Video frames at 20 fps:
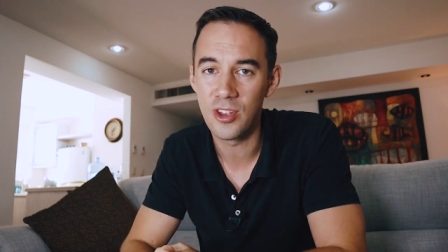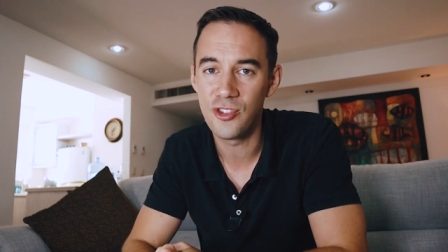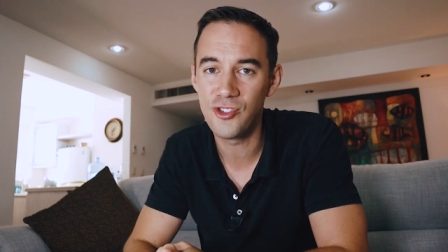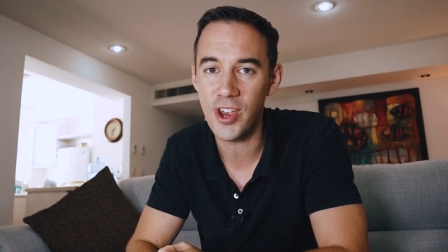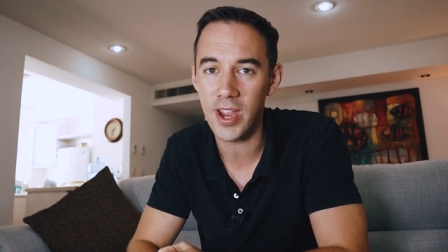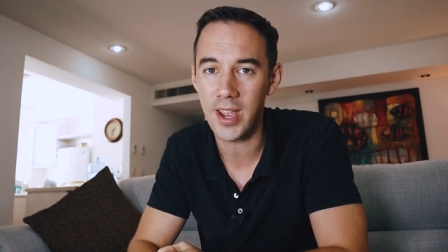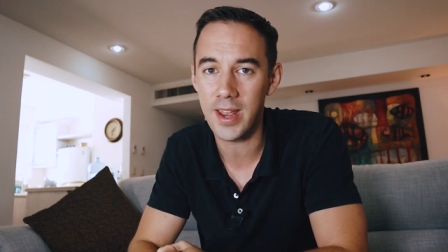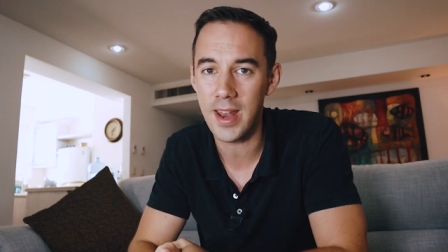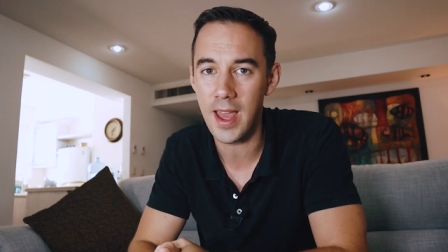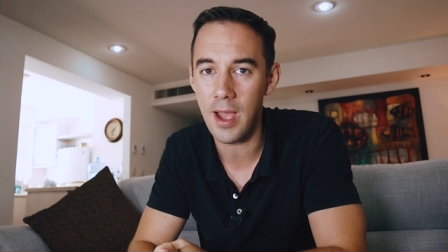
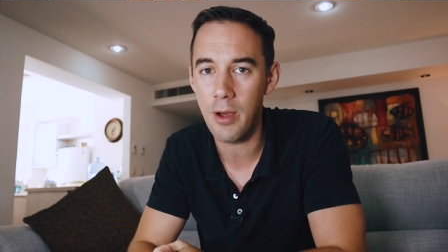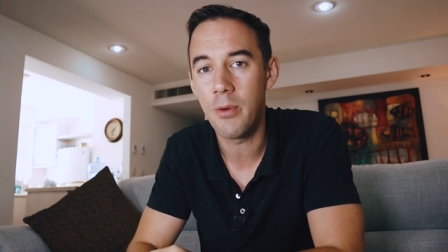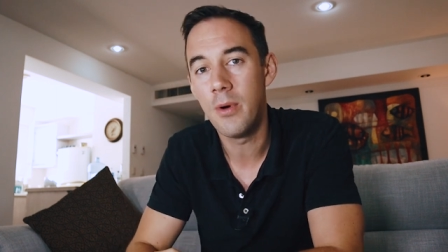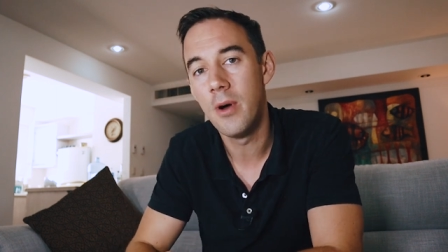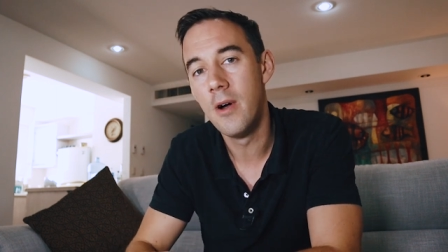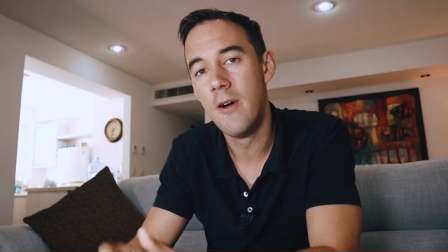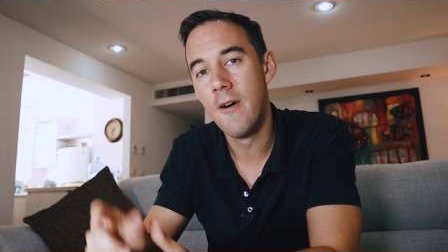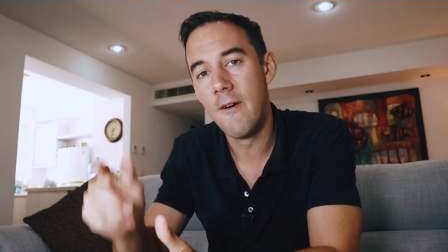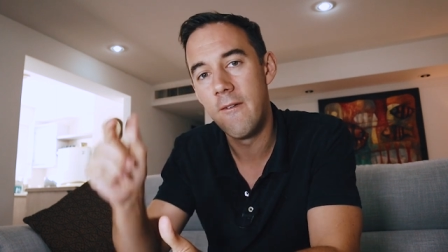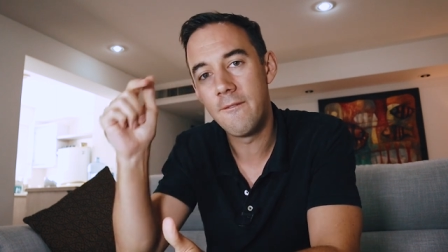Check it out,
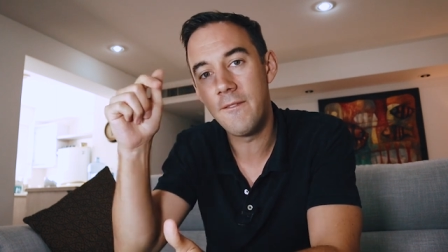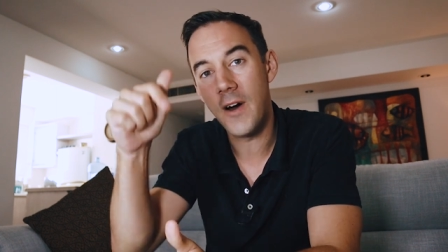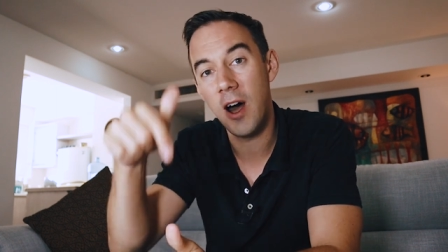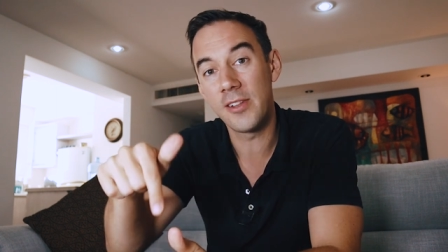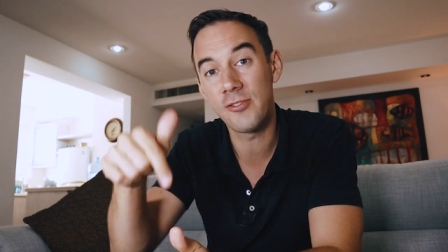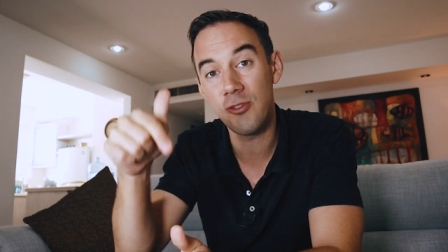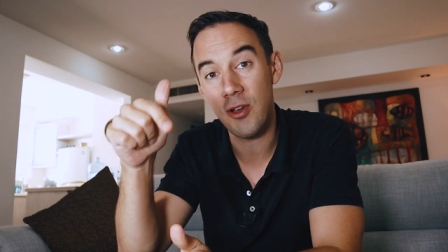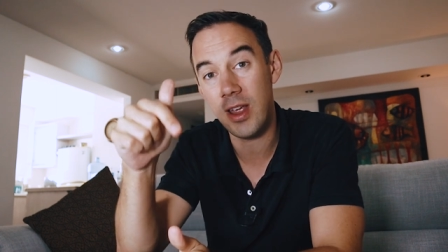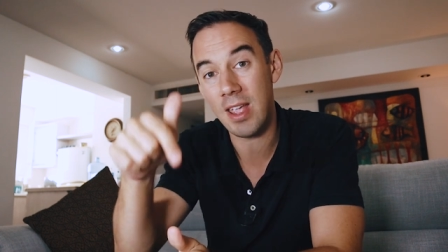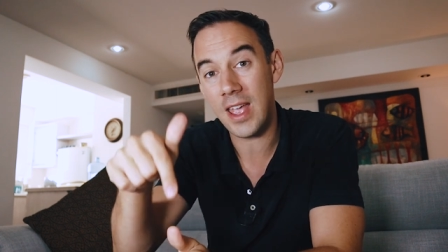
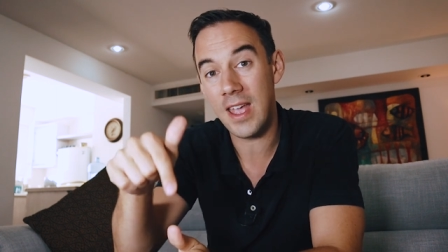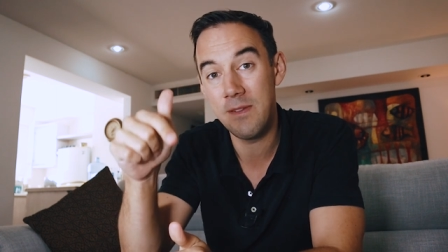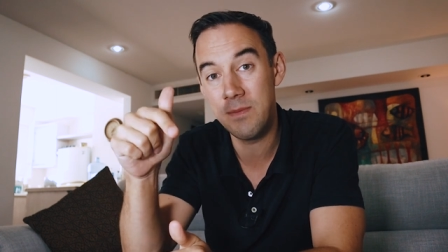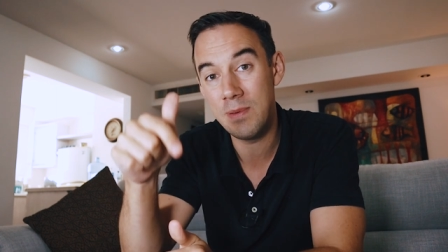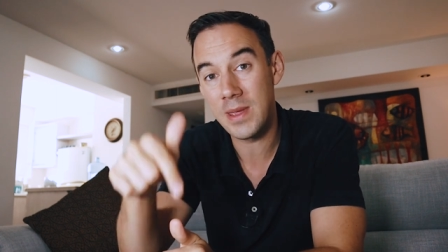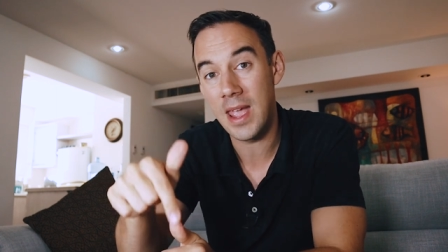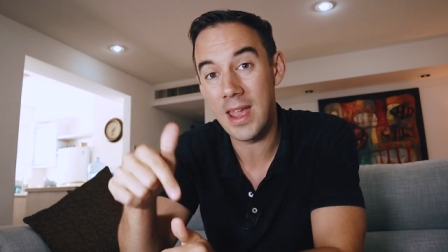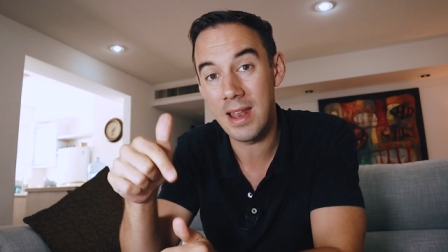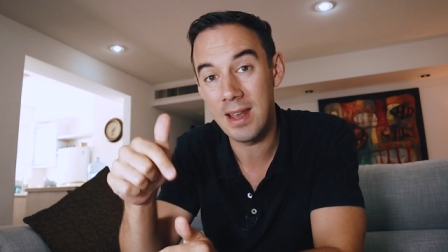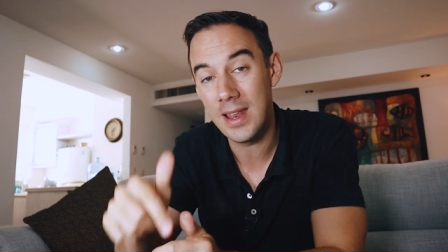FastTrack
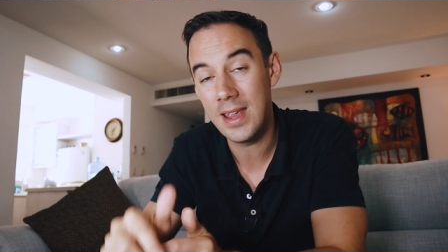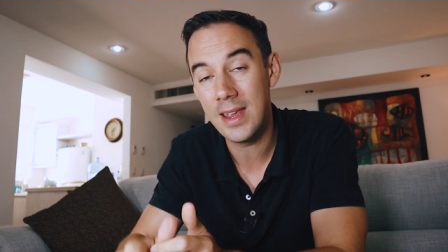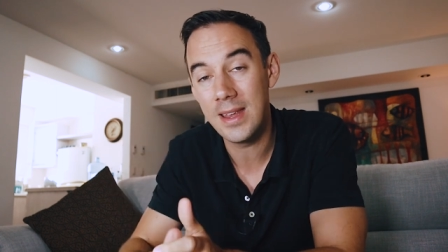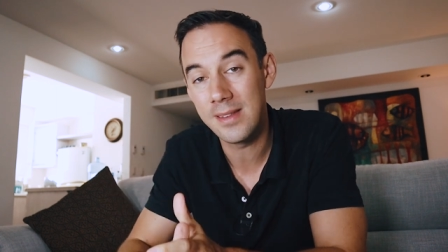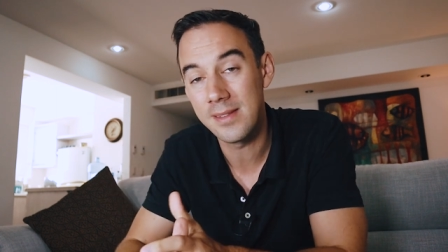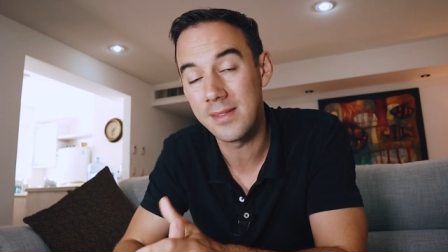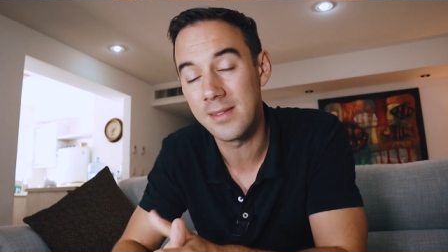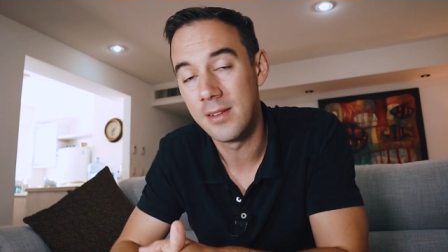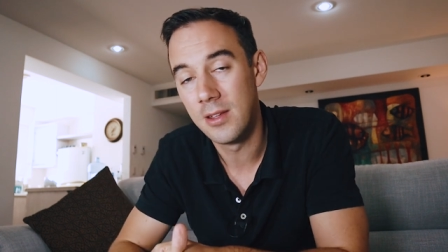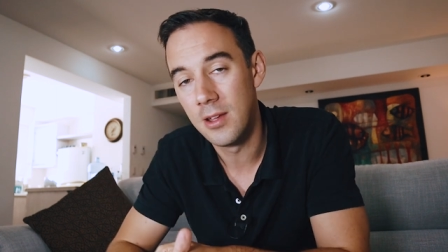FBA
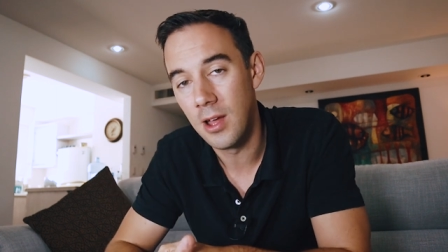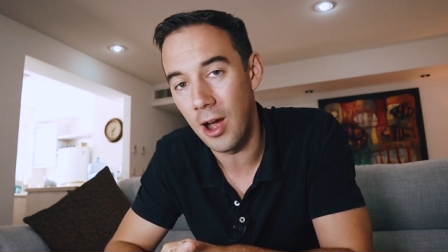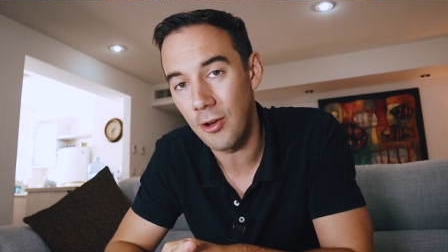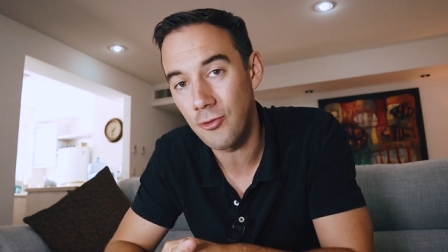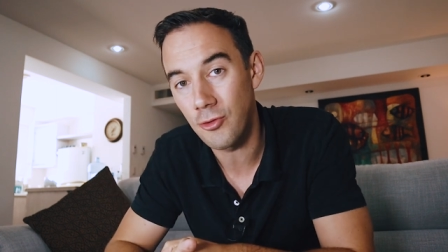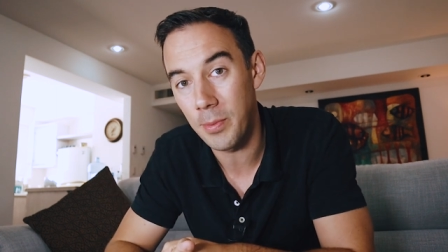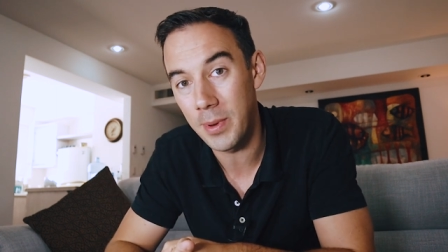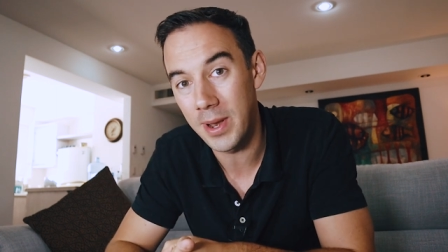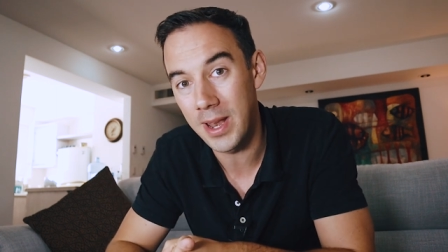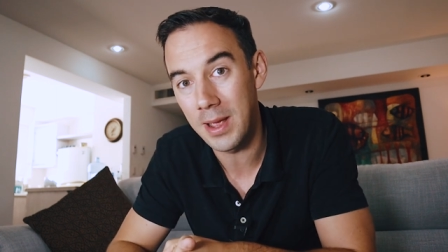leads. I'll
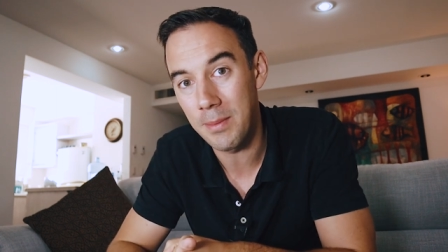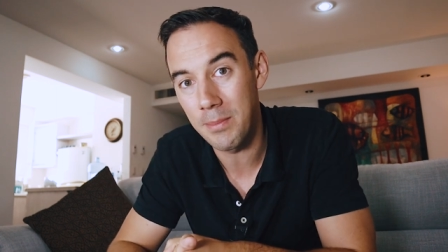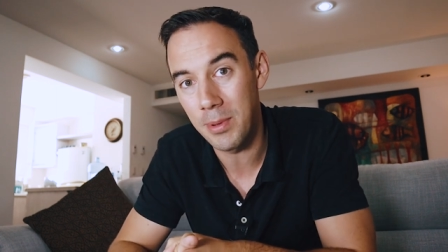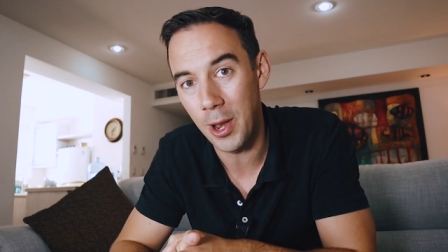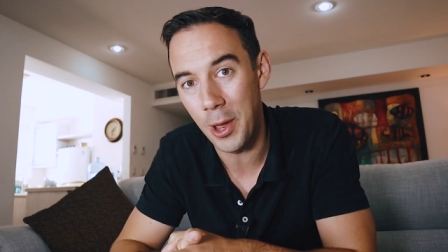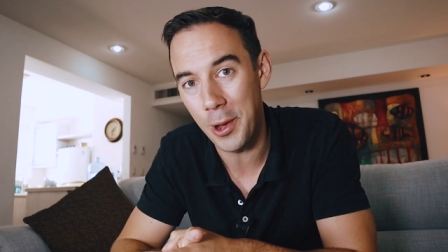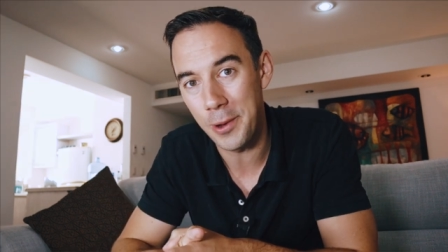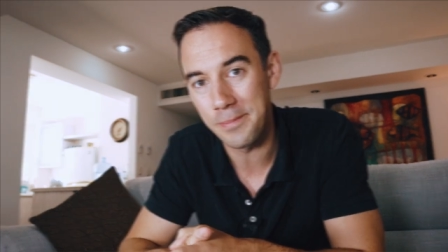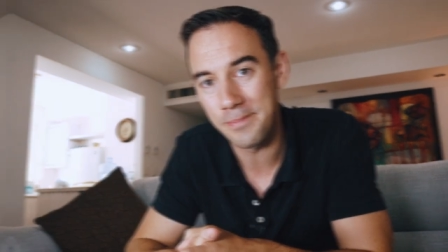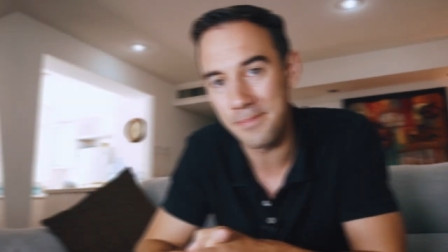drop a link
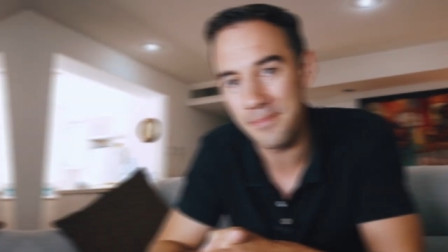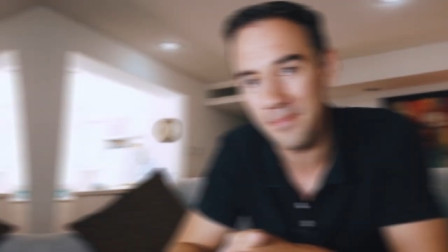below.